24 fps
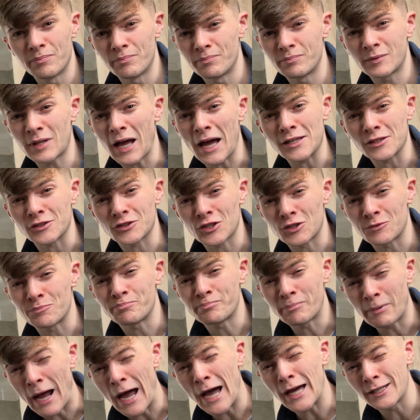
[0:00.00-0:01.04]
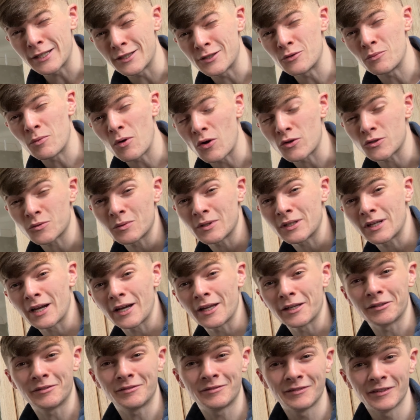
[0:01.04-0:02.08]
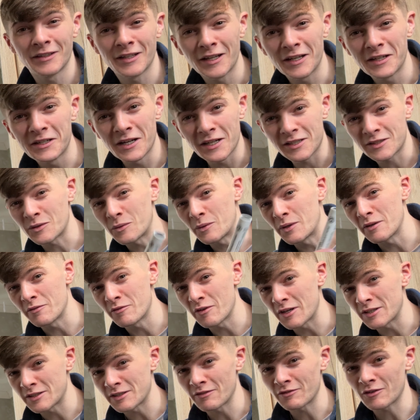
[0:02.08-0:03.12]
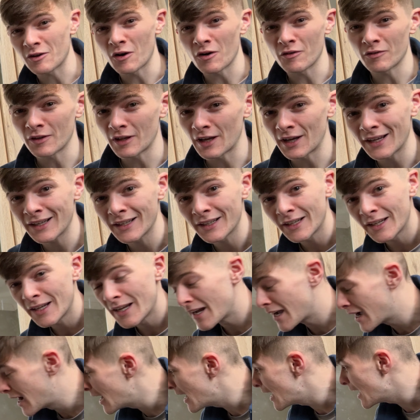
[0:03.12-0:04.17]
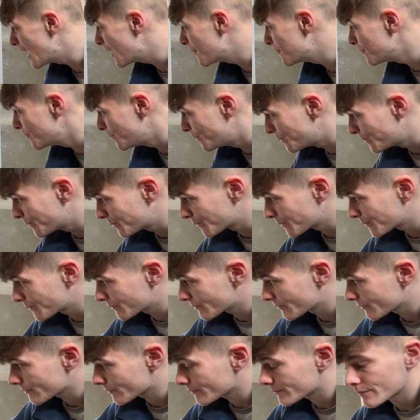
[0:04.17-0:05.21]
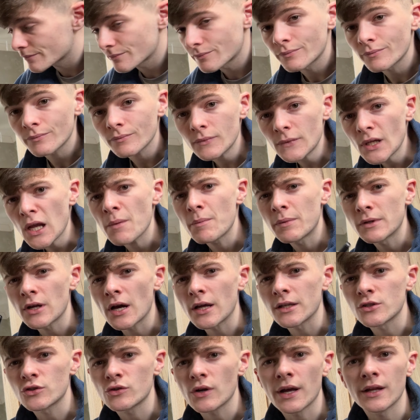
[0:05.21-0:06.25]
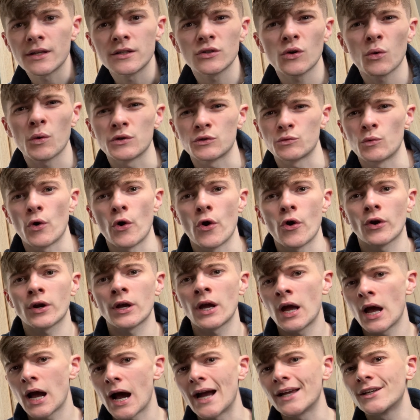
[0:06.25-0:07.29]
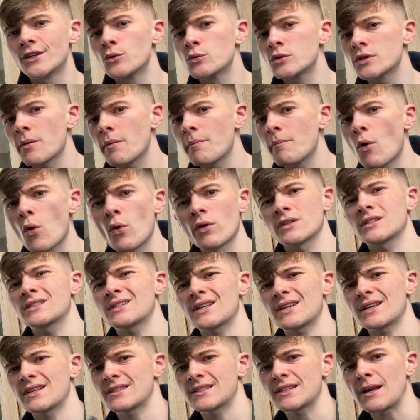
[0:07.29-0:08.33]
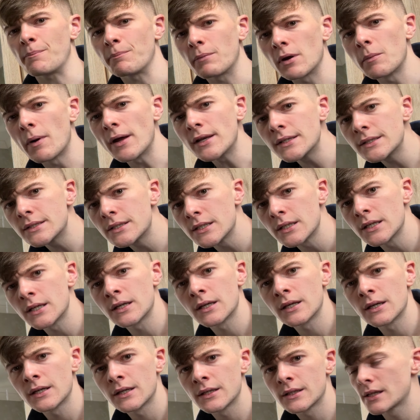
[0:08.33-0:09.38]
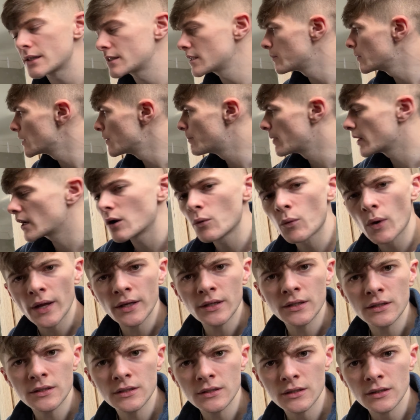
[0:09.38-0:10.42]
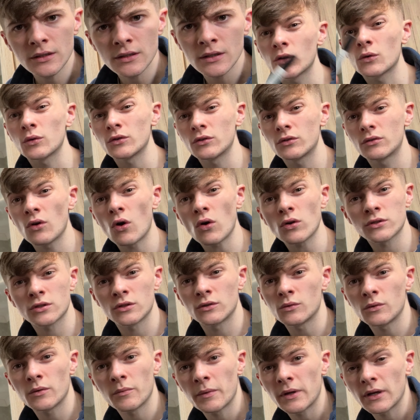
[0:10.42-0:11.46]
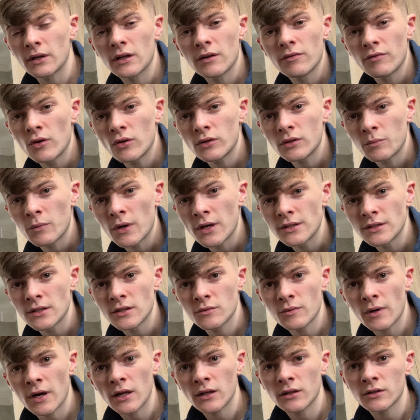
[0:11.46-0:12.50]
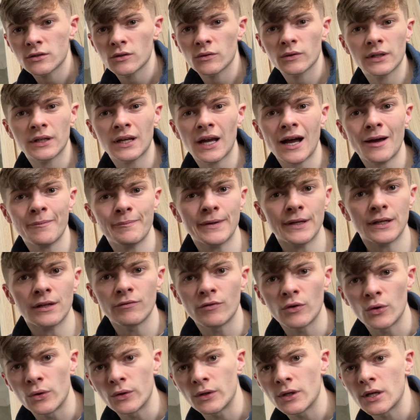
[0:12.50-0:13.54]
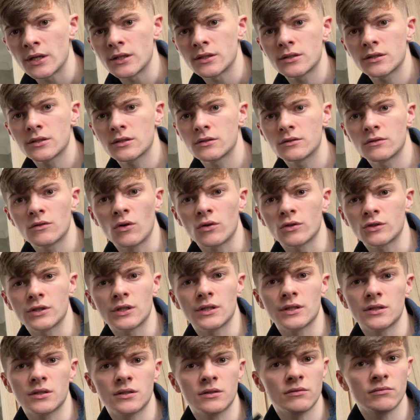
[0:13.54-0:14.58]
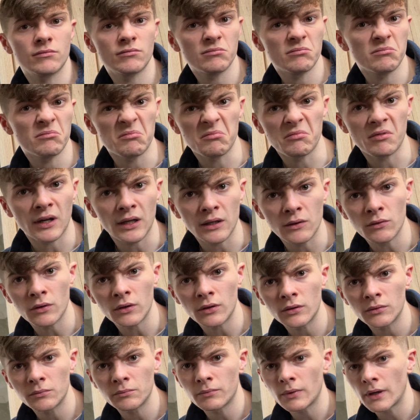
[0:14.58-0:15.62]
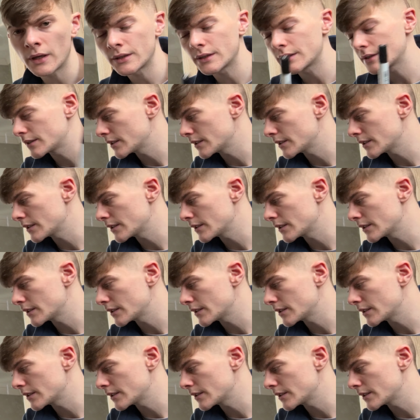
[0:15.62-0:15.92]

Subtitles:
dance as bad as you possibly can. That's the only advice I've got for that. For dance trends, always work. I'd use them more as a supplement to some of your bigger ones. You can also do them in converting ways as well, so they can be converted as not just viral, but